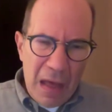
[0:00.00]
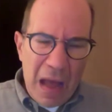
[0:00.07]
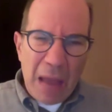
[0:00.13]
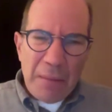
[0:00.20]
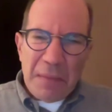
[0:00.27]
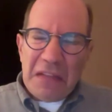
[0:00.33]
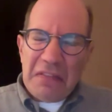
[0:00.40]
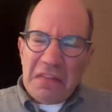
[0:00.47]

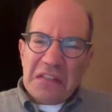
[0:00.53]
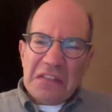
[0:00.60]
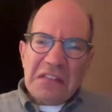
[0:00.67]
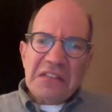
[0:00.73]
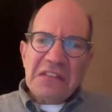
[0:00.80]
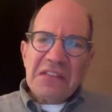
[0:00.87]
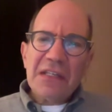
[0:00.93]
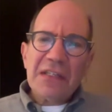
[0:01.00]
I mean, the
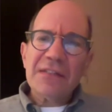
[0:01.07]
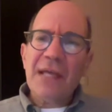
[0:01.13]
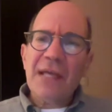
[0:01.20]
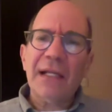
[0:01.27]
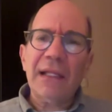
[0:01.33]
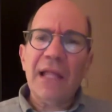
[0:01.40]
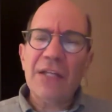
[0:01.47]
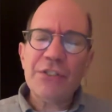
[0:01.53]
sick
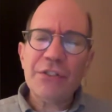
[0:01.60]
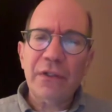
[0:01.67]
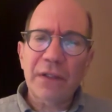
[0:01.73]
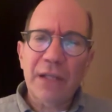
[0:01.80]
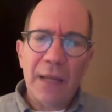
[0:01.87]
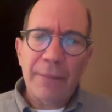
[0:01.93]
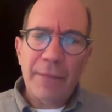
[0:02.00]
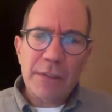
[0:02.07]
psychological
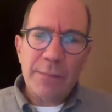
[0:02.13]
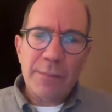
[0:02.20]
game that's